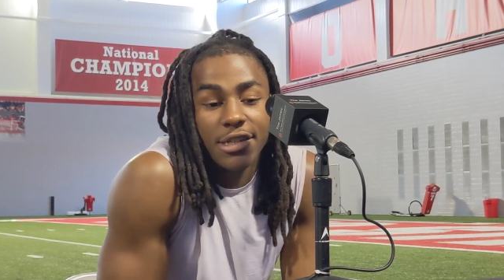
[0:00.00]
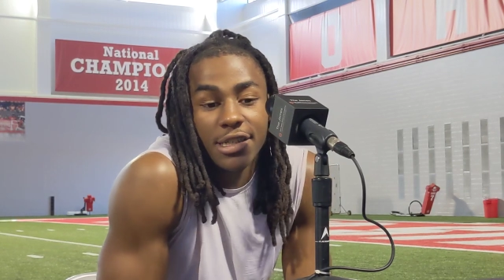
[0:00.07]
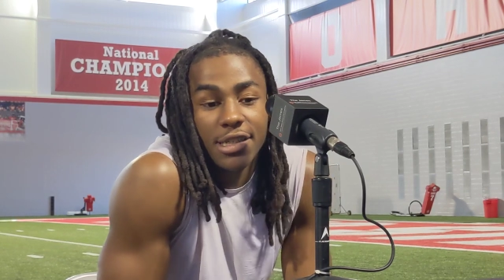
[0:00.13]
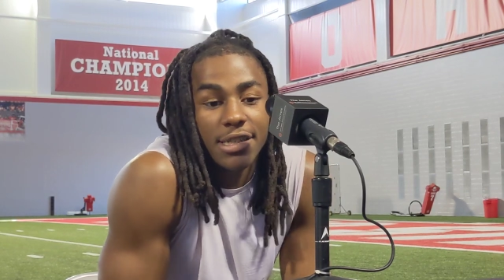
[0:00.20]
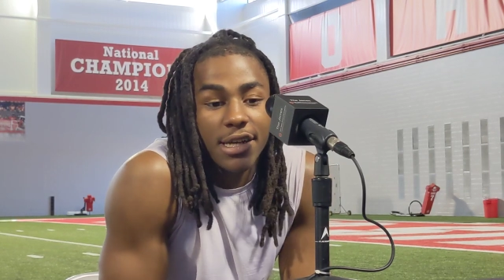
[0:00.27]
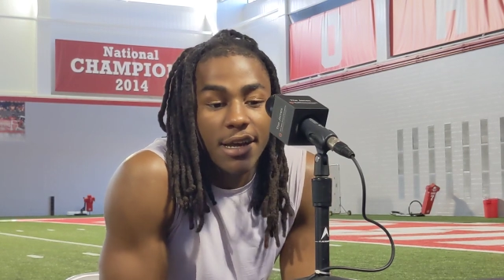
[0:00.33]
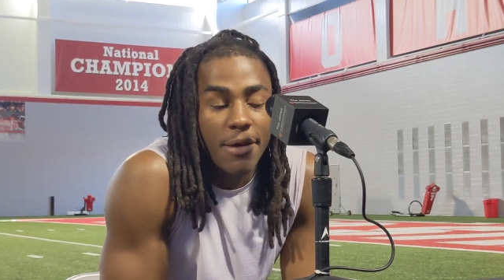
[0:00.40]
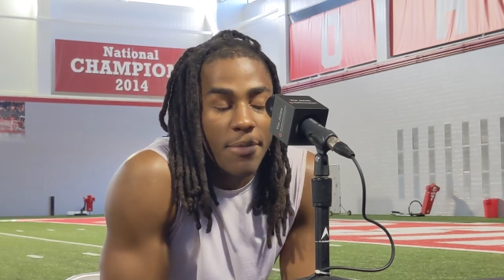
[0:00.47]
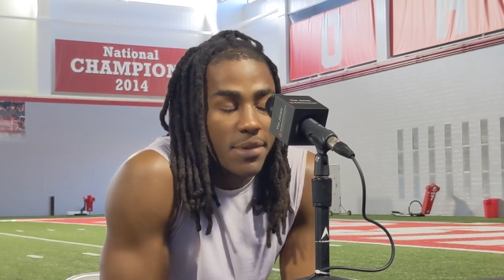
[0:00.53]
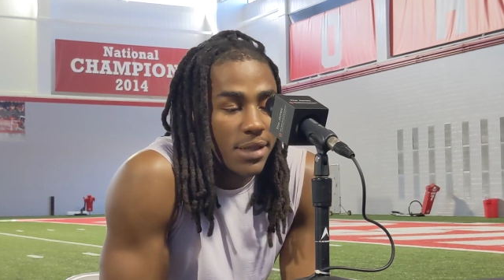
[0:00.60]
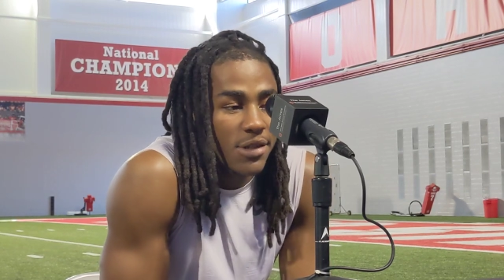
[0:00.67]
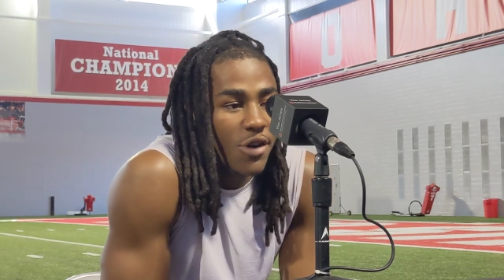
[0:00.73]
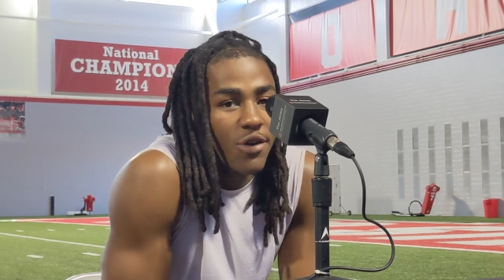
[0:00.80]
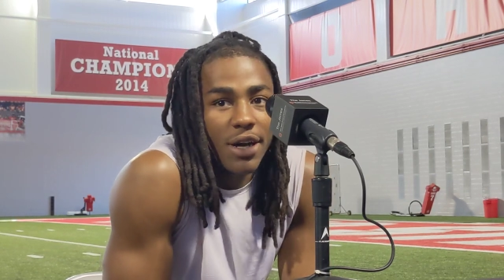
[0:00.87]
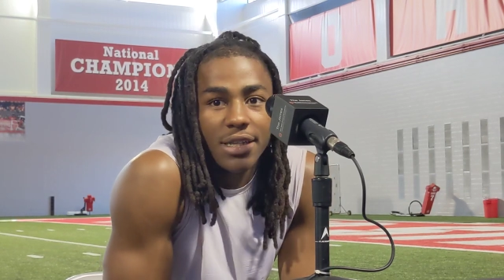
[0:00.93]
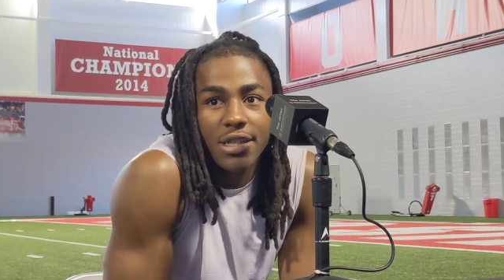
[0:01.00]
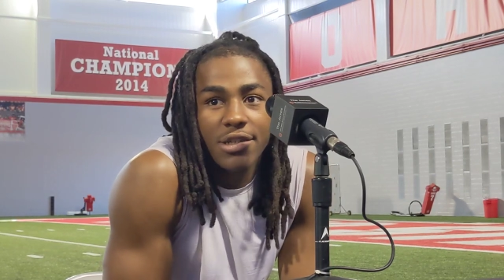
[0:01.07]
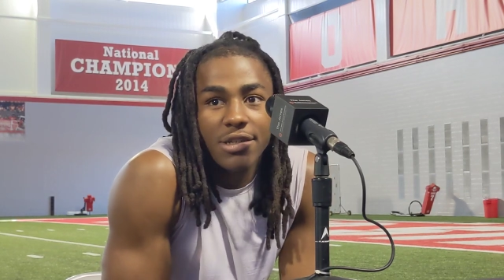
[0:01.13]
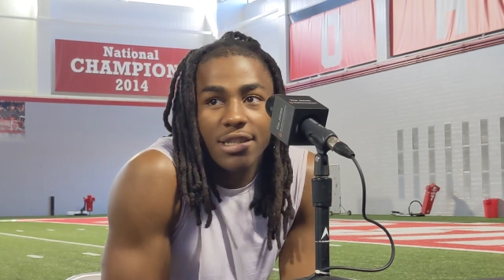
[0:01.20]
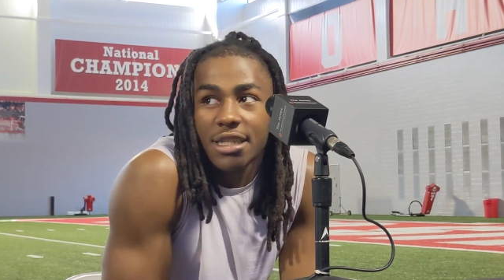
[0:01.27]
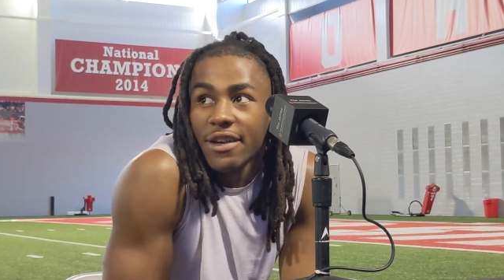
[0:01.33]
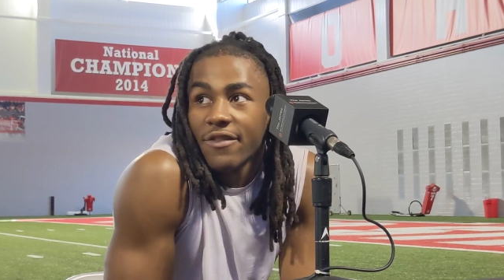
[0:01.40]
Just gonna go out there
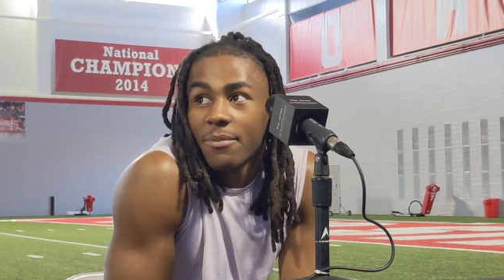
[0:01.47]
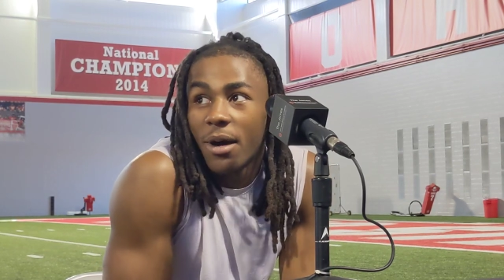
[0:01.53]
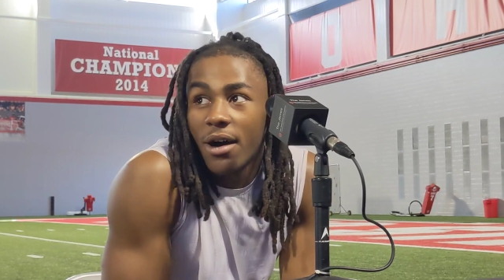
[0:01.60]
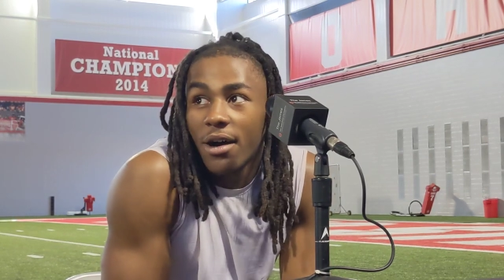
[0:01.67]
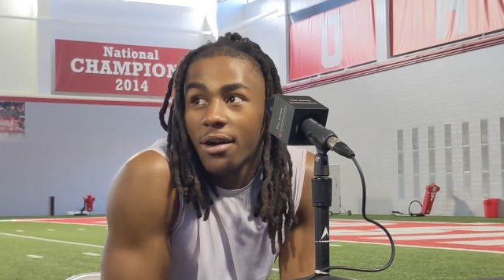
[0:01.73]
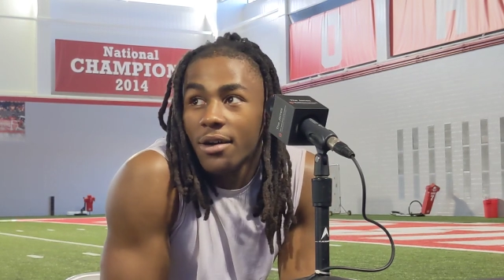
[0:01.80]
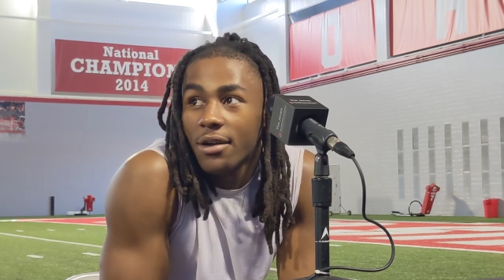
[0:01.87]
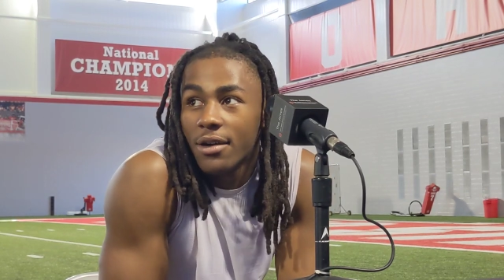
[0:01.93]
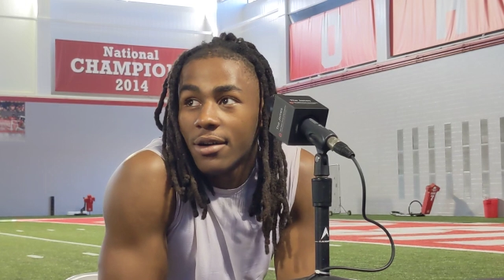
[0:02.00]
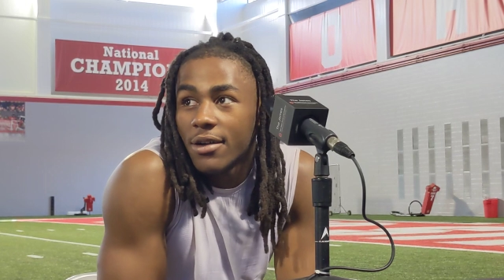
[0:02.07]
and just give it my all.